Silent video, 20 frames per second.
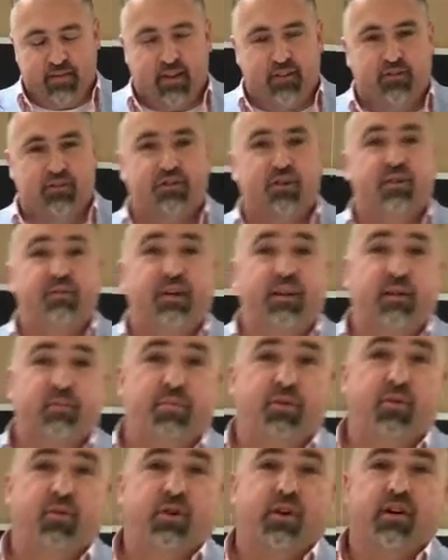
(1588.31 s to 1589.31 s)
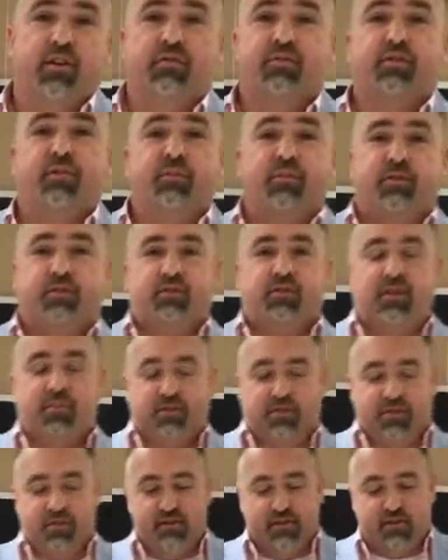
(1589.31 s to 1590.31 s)
serving the poor from the
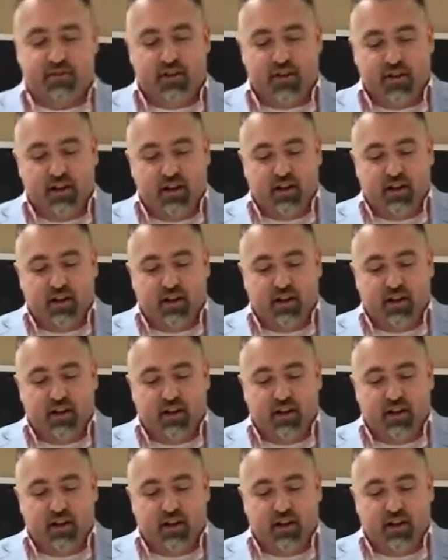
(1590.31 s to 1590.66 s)
scriptures.